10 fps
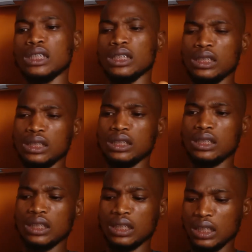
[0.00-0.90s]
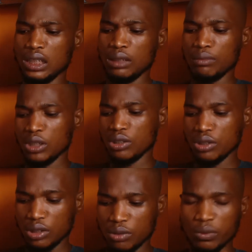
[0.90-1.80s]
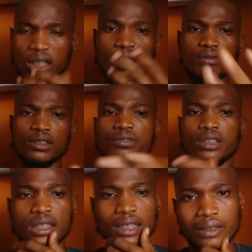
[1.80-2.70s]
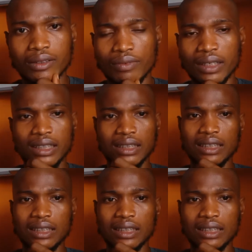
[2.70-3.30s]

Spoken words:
And because we have different kind of lead,